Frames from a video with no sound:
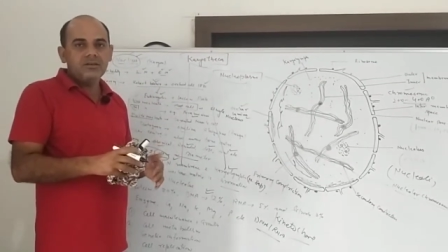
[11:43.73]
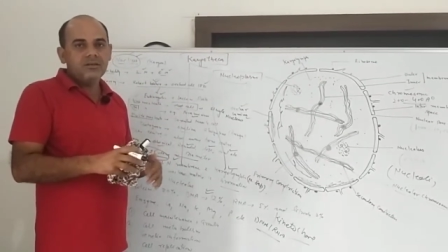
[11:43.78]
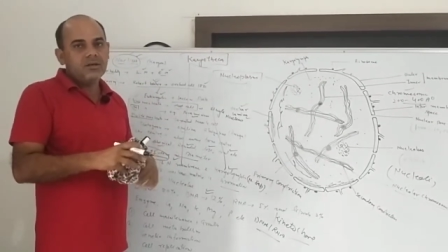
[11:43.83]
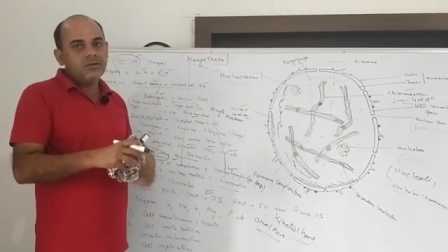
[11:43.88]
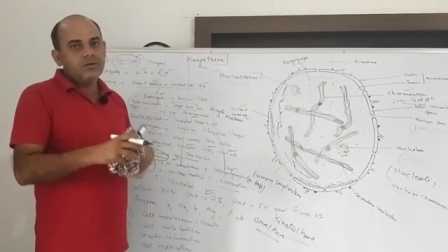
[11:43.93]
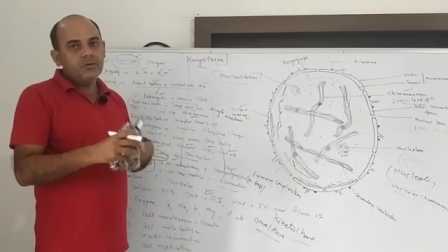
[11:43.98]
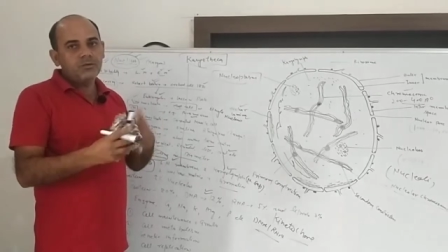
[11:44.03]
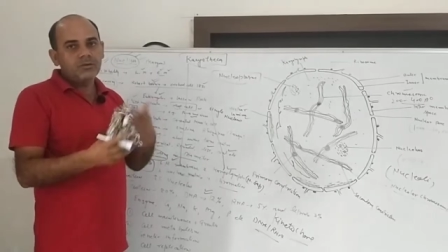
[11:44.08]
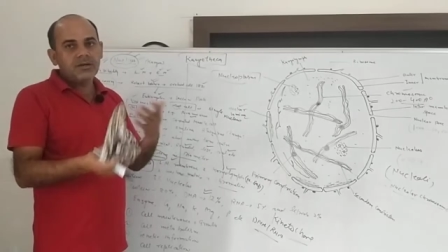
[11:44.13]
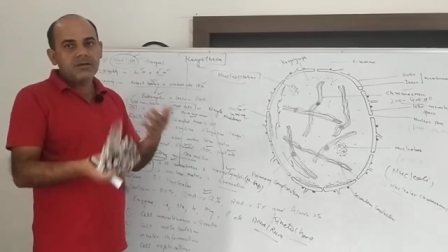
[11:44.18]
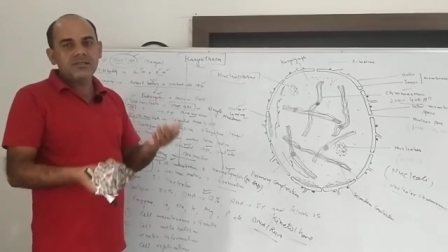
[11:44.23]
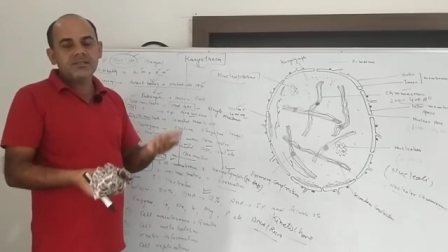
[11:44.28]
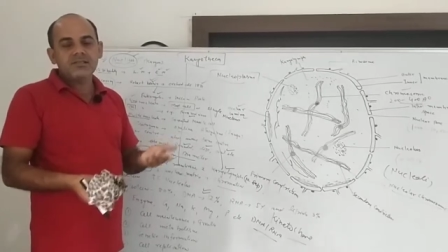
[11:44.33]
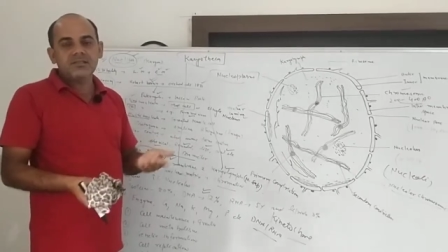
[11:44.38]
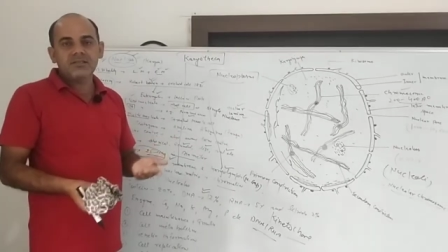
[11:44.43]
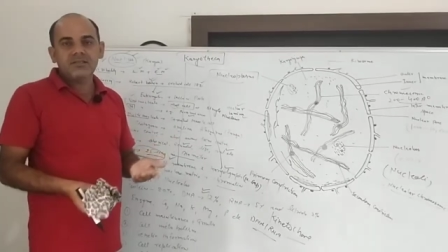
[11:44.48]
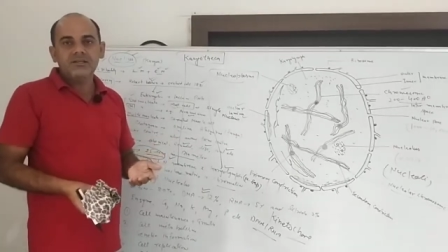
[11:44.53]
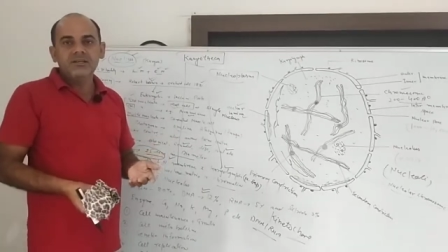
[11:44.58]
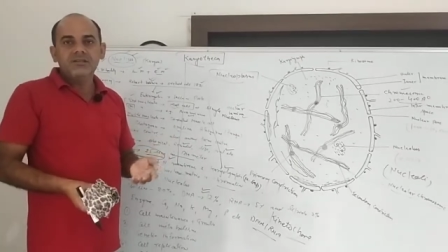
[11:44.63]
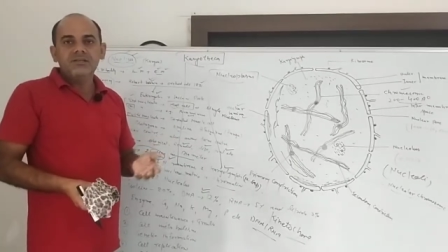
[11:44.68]
You can
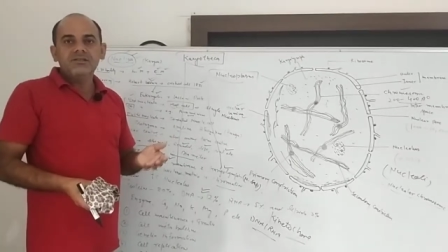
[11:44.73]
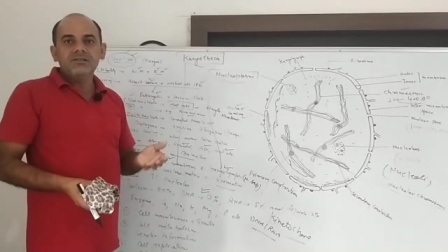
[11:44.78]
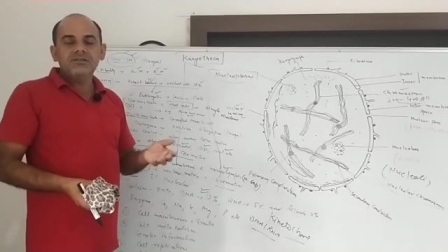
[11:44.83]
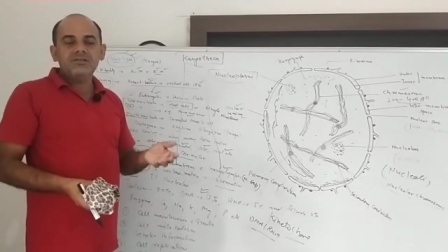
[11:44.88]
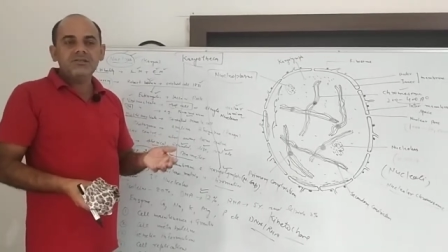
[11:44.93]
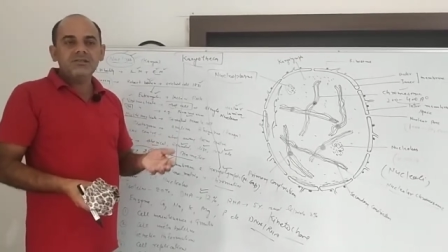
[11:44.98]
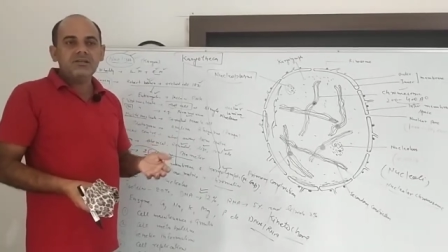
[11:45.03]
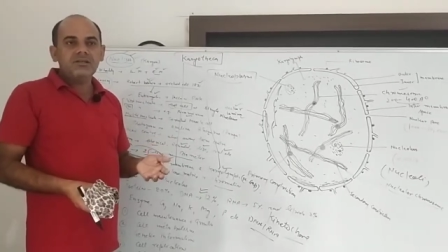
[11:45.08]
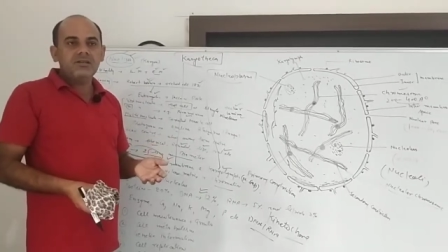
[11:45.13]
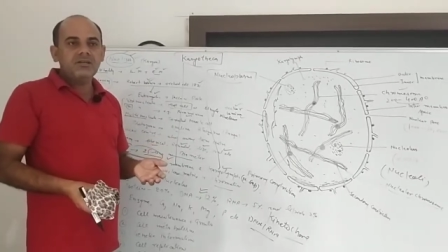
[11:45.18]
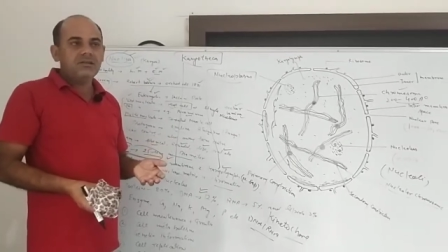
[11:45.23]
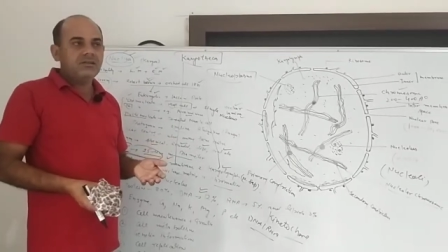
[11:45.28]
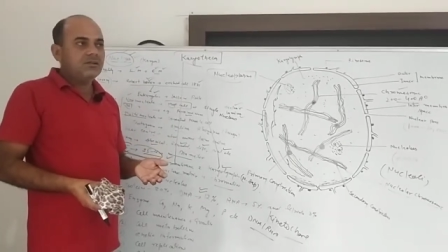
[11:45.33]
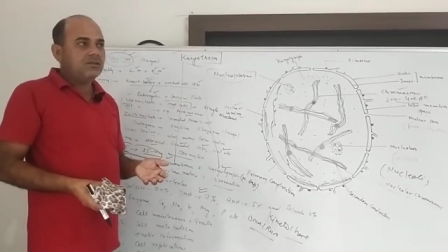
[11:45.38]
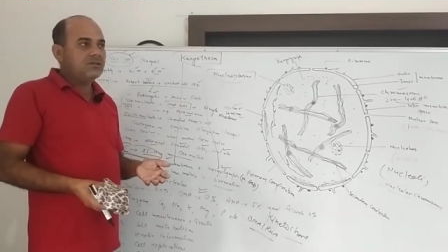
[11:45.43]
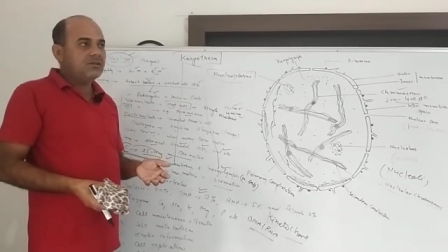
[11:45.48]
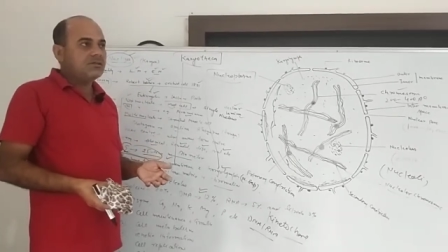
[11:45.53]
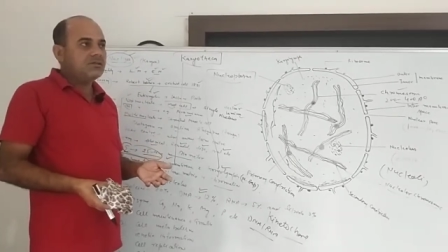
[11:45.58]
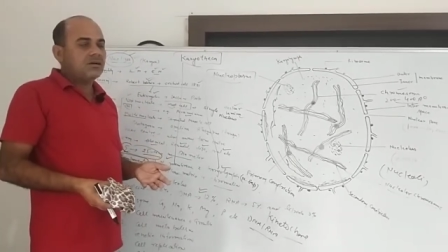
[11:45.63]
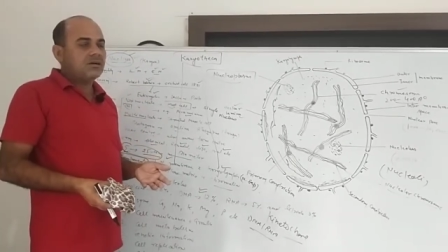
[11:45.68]
say gene,
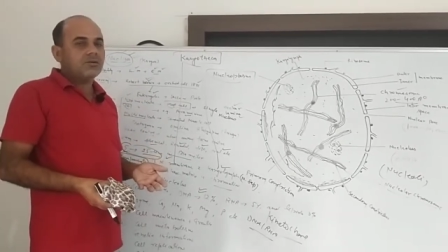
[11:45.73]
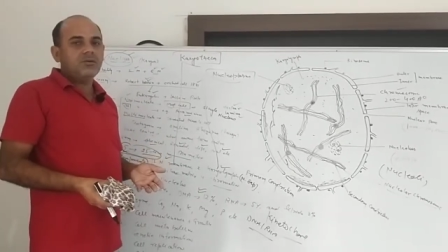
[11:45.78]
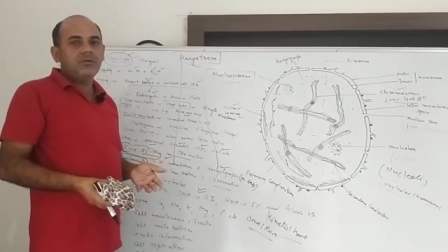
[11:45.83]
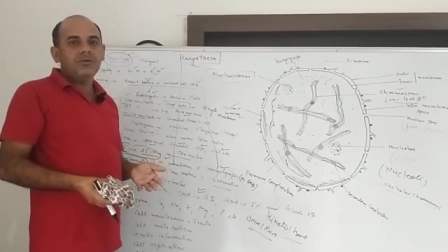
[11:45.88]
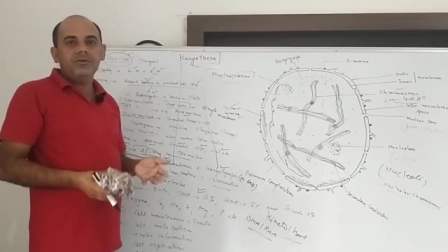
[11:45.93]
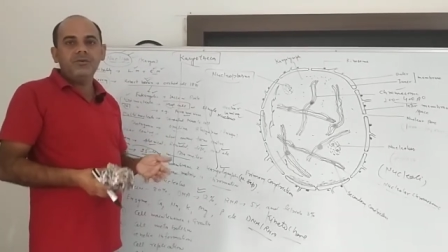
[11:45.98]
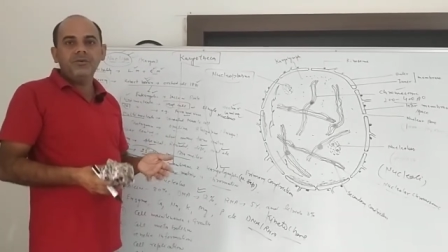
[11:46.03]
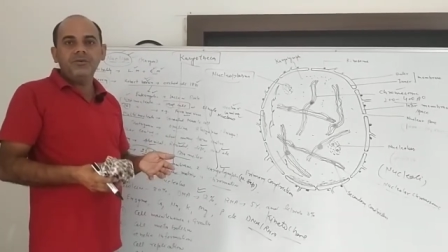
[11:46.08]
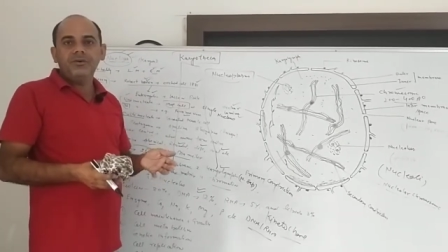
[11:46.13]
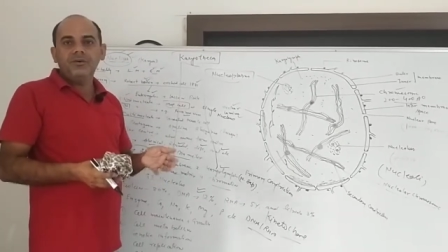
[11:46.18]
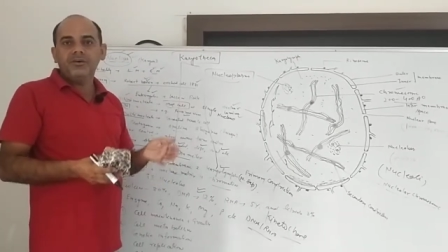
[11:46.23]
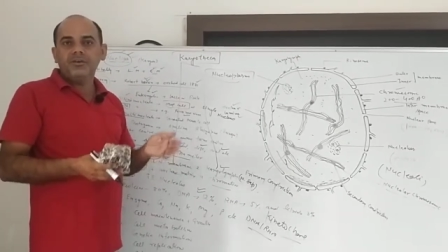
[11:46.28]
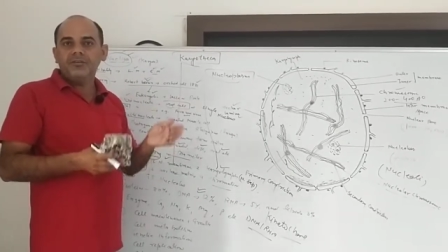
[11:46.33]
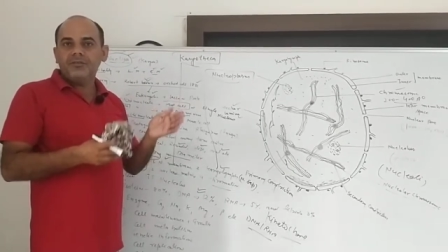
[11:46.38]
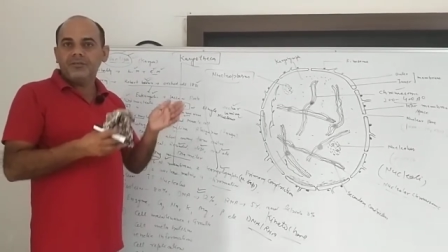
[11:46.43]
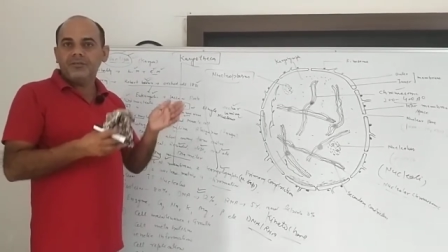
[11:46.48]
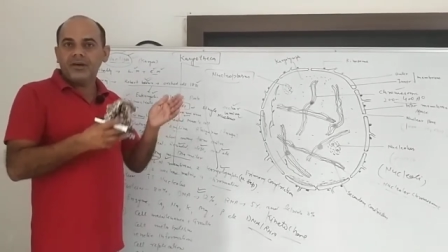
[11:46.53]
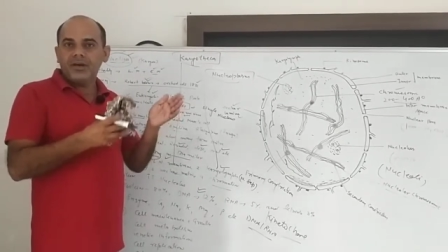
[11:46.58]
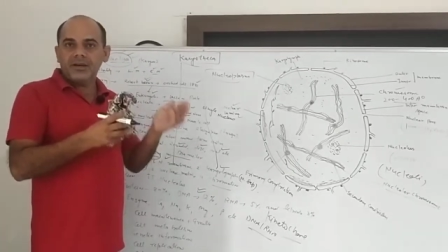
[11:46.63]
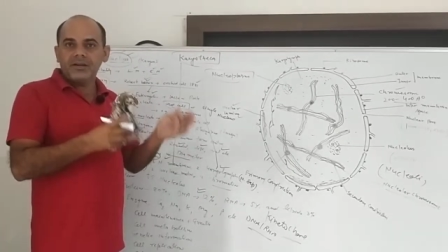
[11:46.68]
these are called unit of
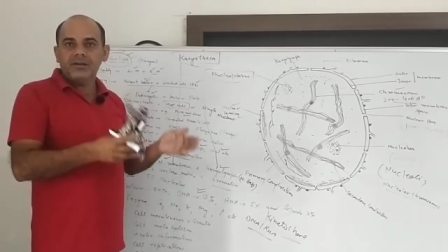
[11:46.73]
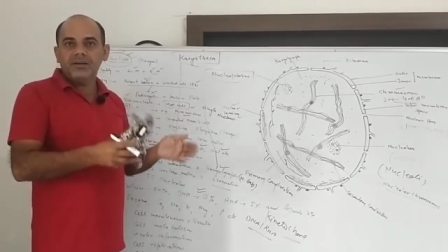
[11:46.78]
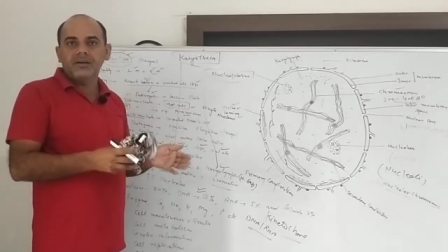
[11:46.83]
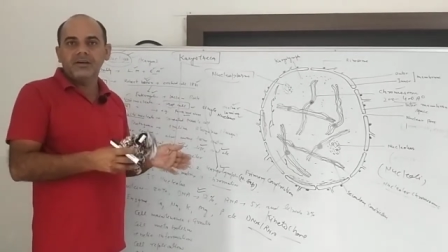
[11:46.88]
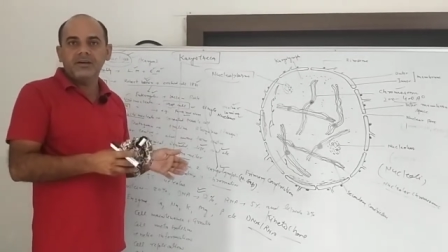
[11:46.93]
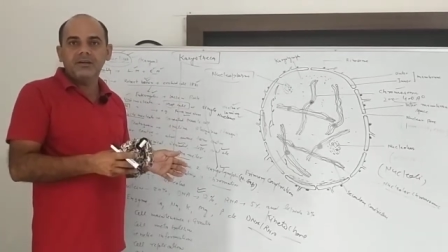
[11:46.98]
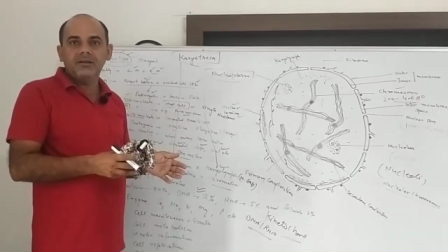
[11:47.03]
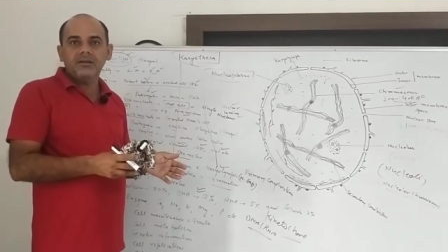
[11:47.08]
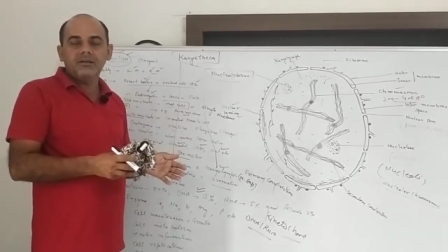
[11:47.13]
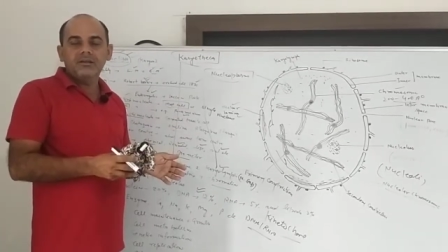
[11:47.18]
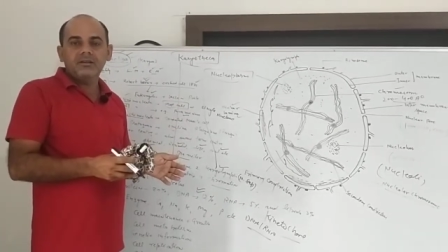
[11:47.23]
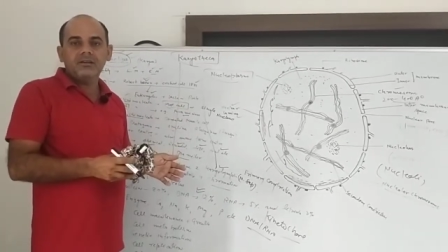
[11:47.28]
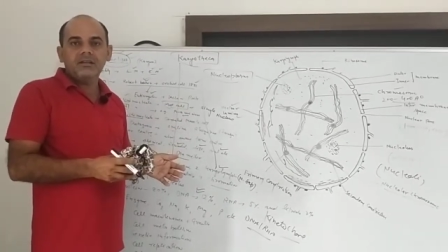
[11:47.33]
heredity.